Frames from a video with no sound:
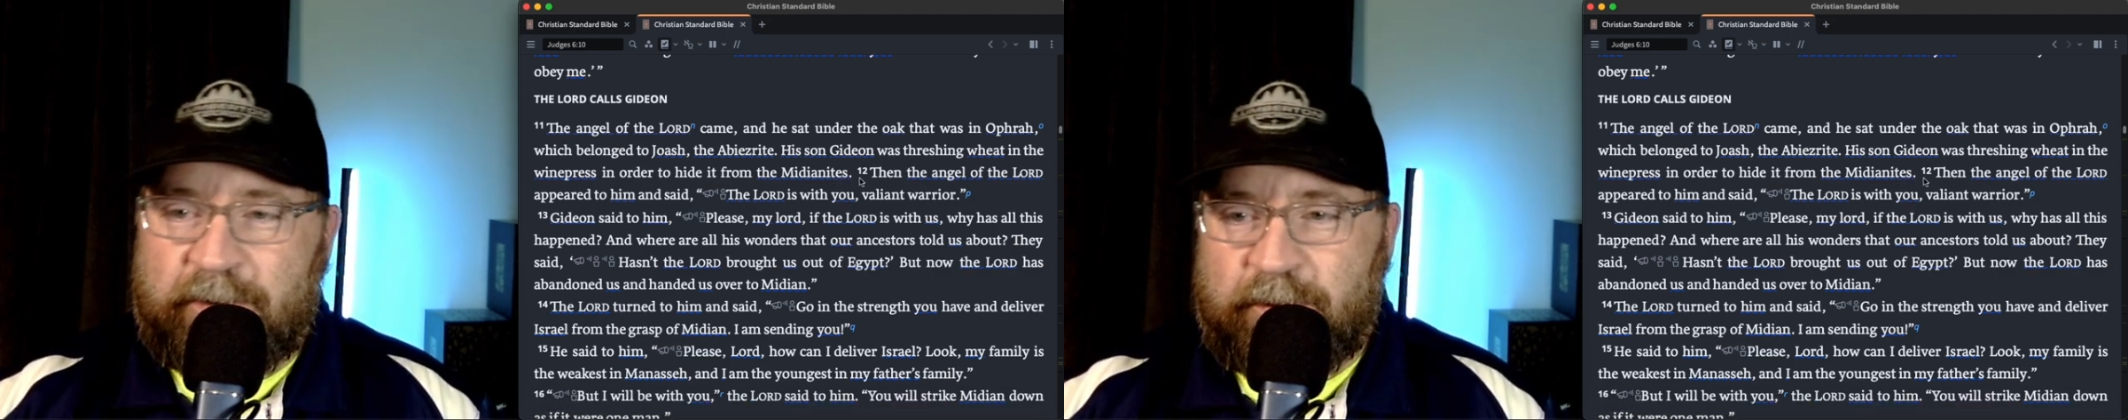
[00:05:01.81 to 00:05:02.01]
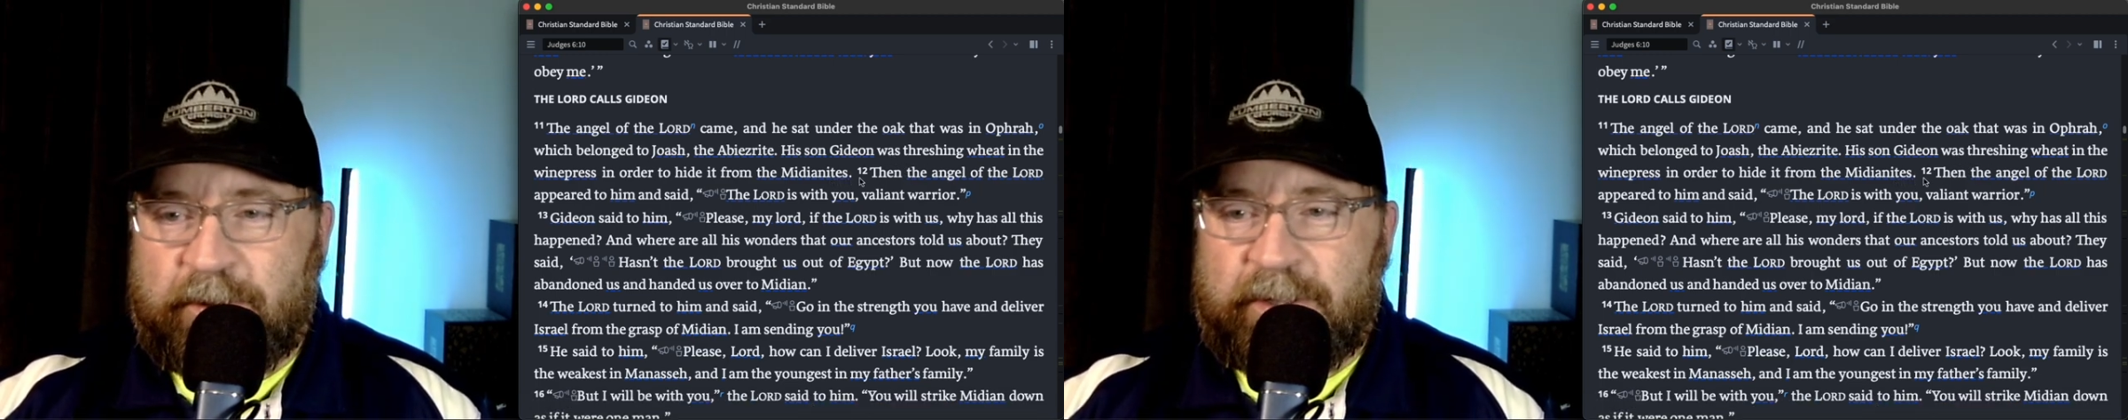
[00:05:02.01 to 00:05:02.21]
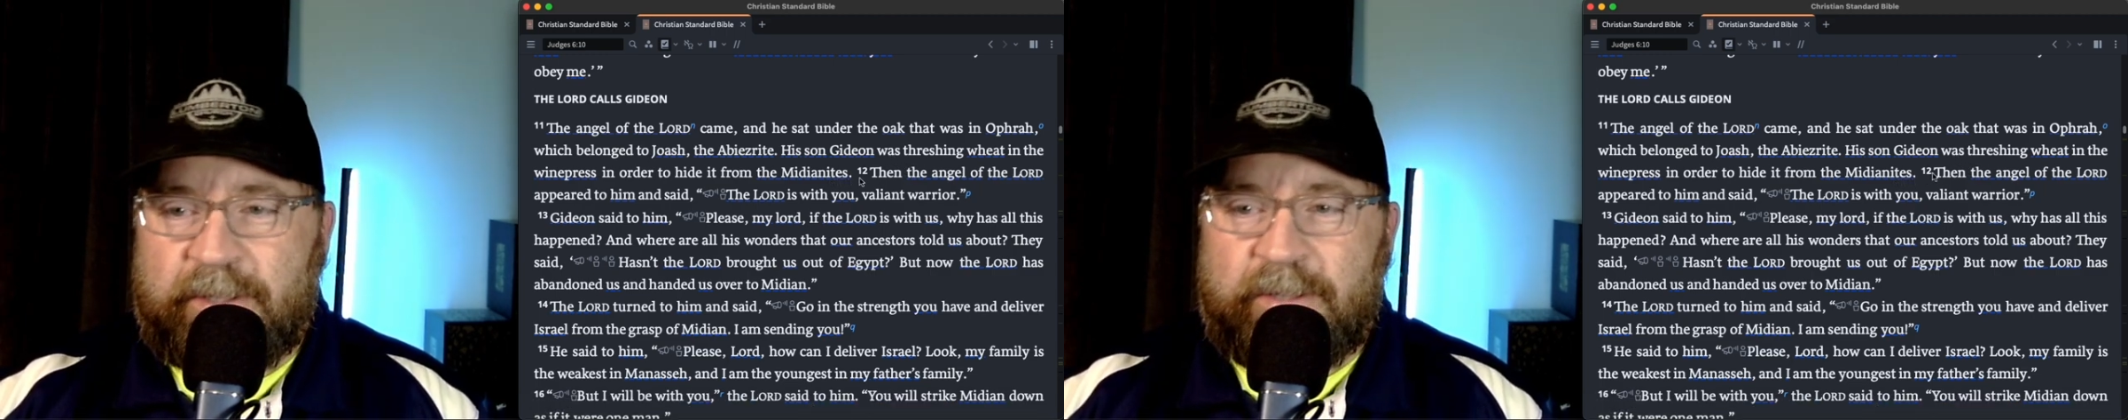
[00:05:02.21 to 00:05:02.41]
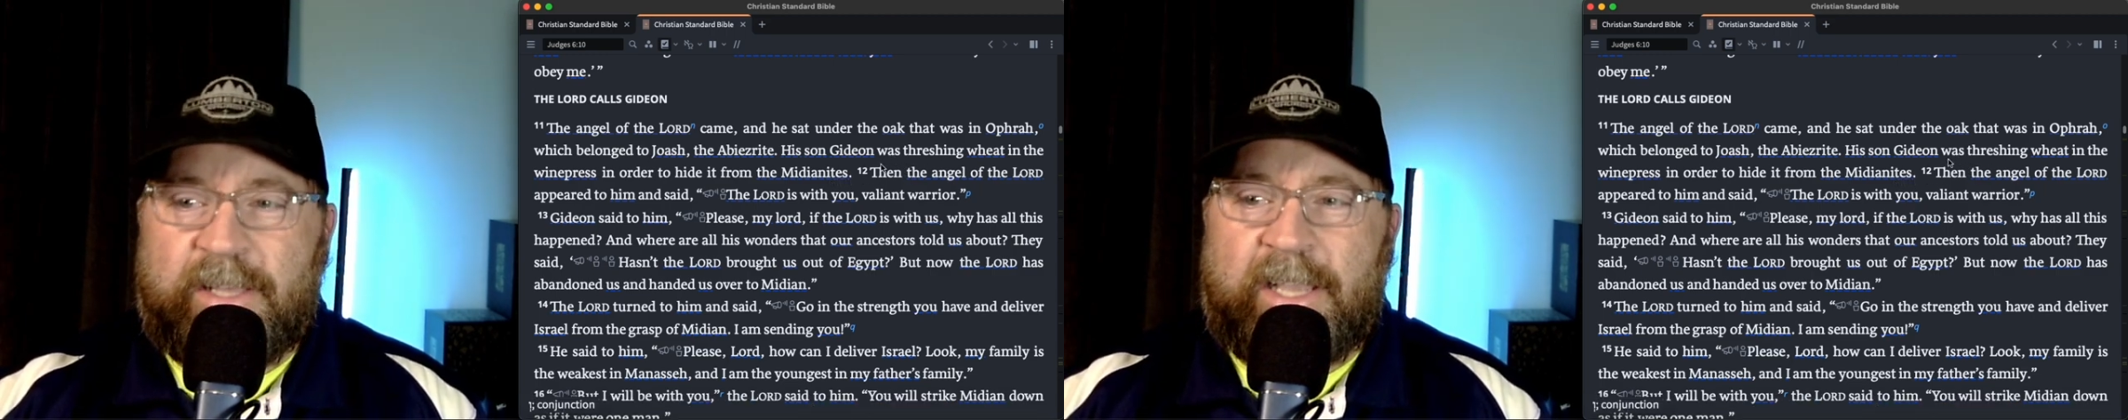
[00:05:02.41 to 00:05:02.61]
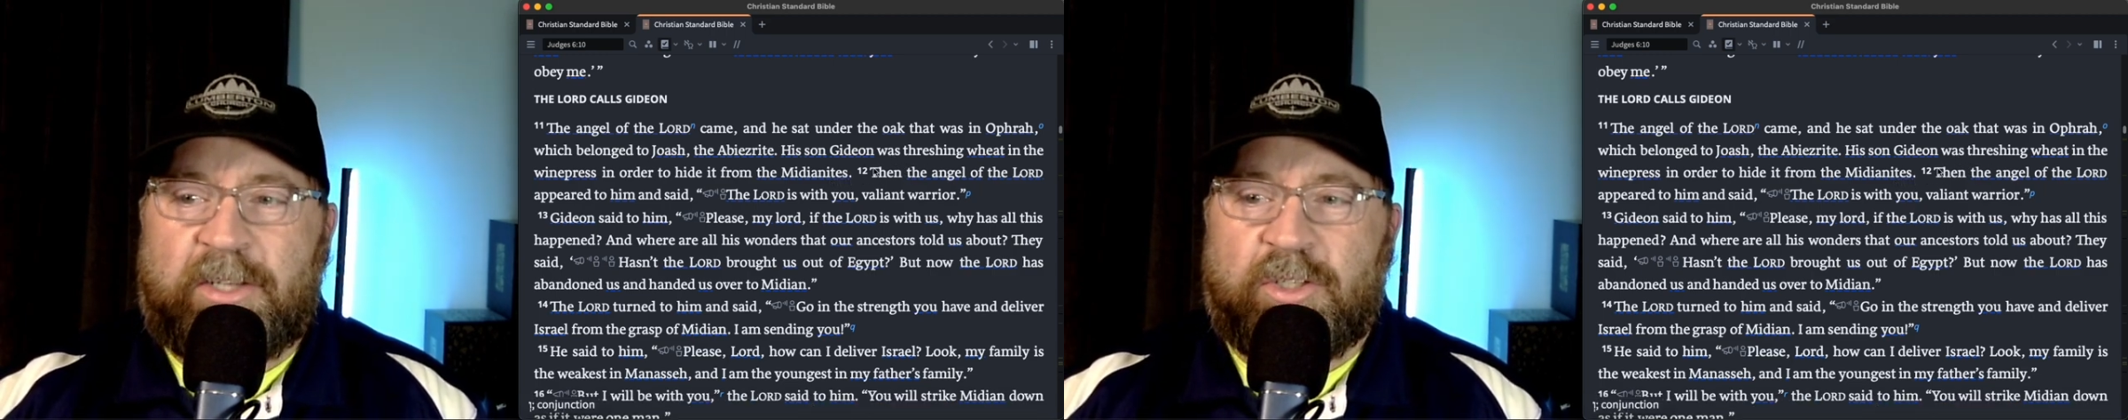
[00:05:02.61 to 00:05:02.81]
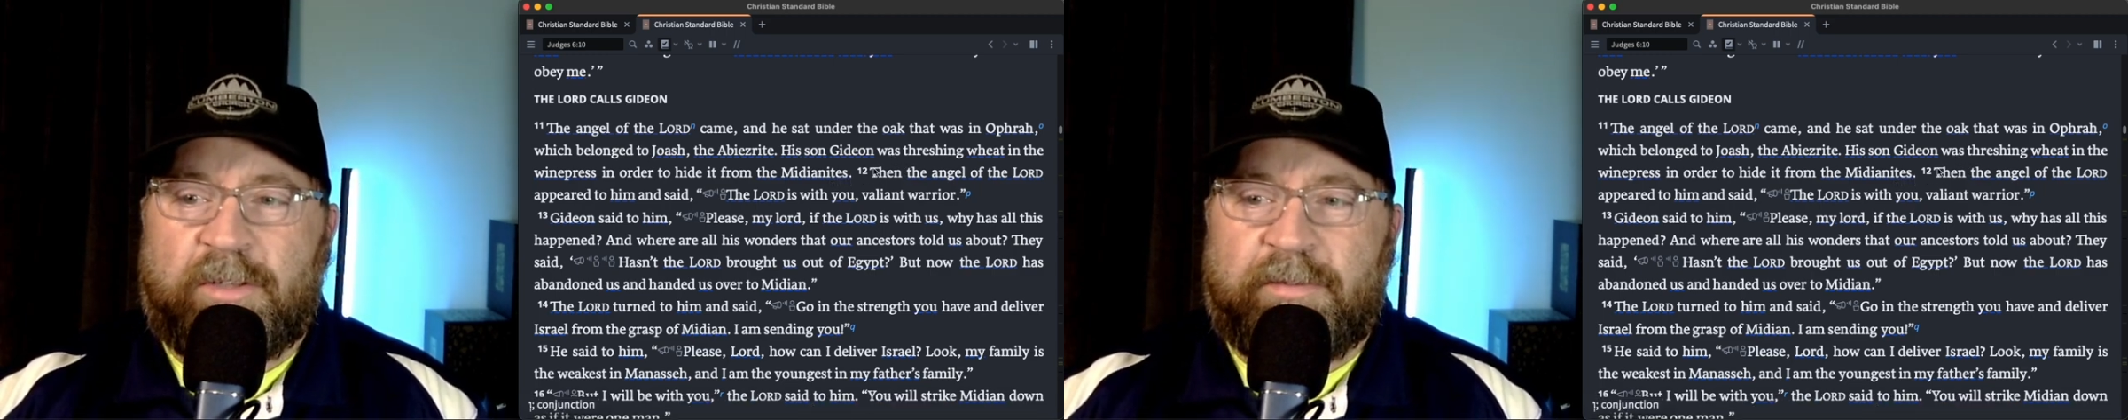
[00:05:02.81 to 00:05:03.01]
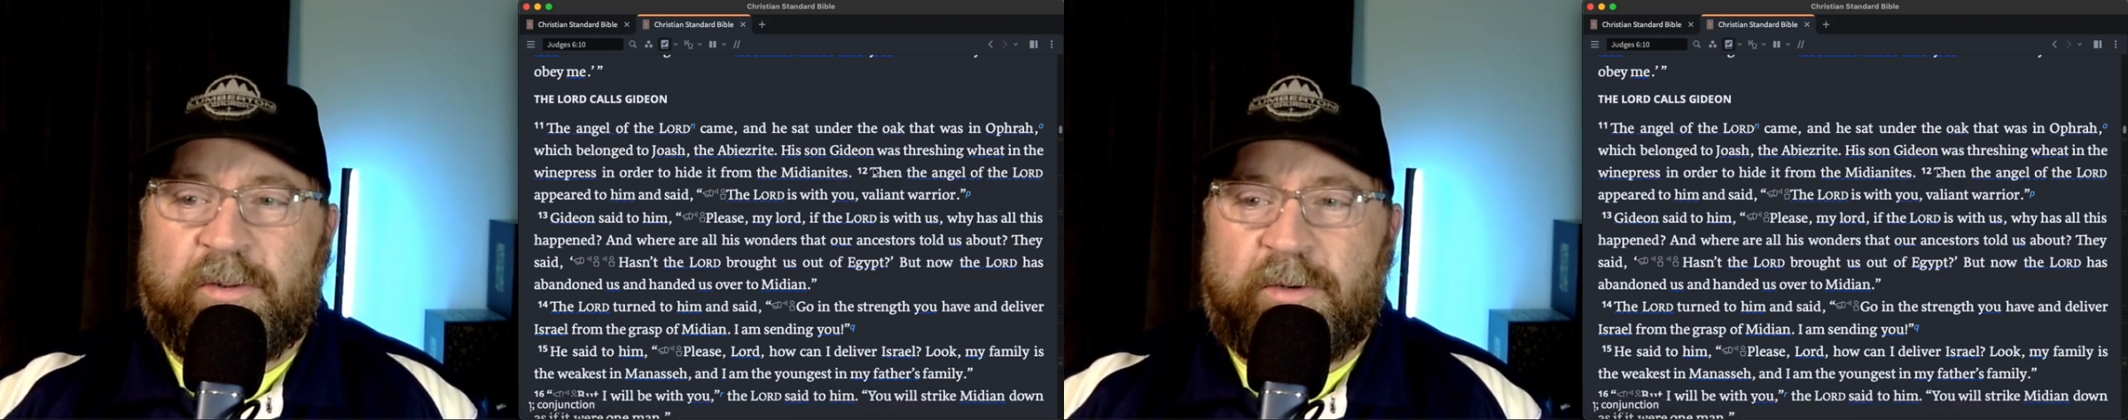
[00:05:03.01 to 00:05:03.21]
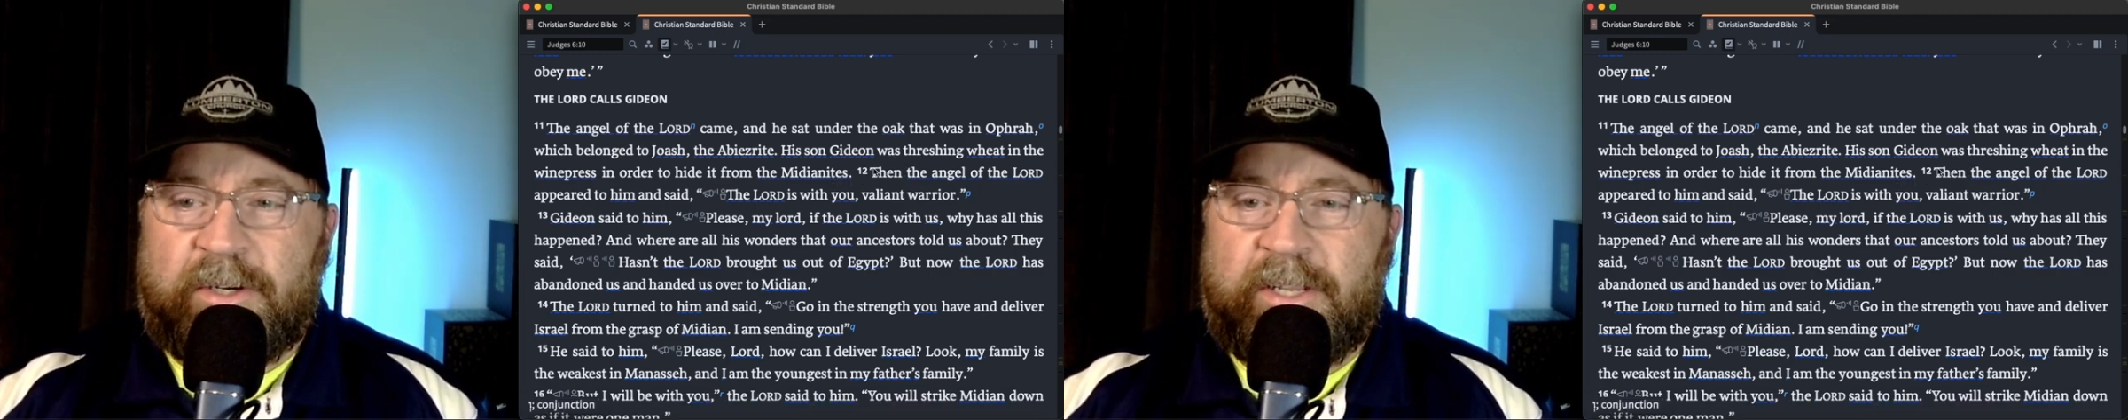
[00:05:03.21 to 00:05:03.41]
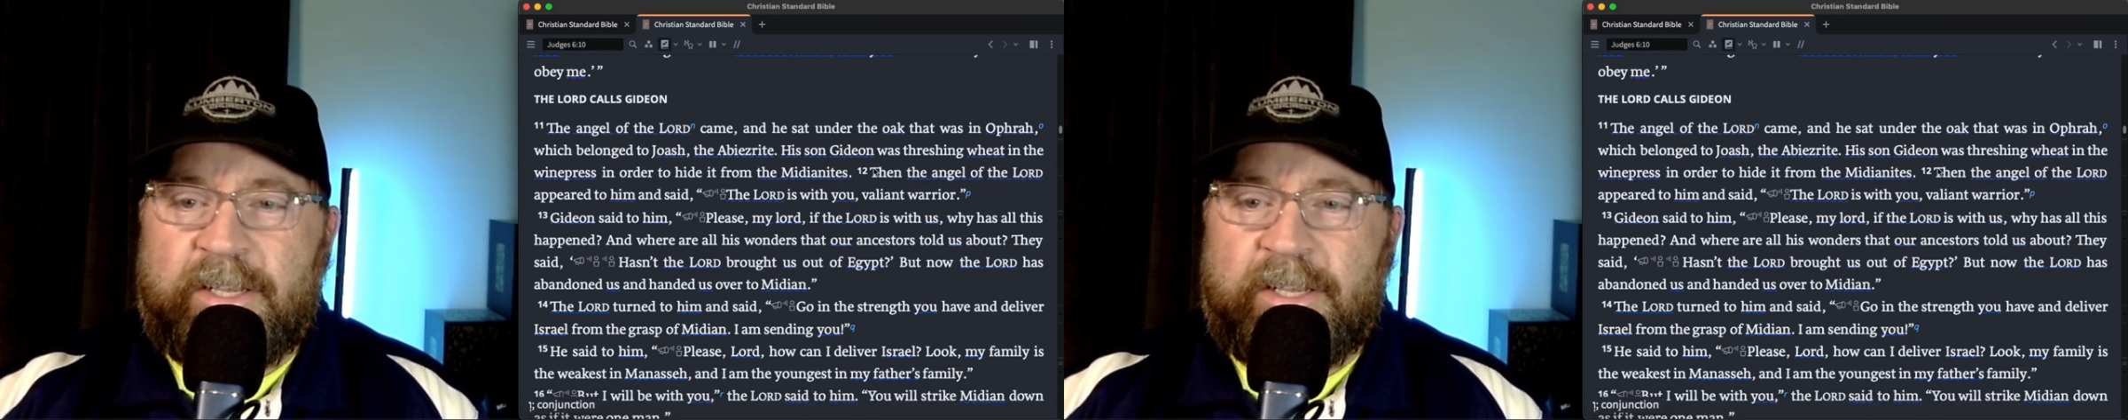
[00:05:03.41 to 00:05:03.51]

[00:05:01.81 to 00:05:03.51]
when the angel of the Lord